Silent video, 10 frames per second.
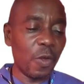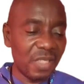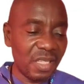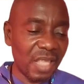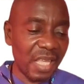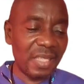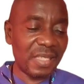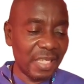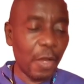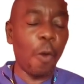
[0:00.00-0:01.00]

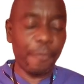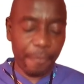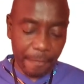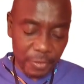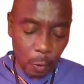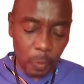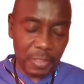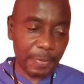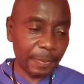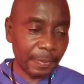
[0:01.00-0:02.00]
consistency of
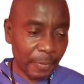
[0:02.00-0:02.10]
results.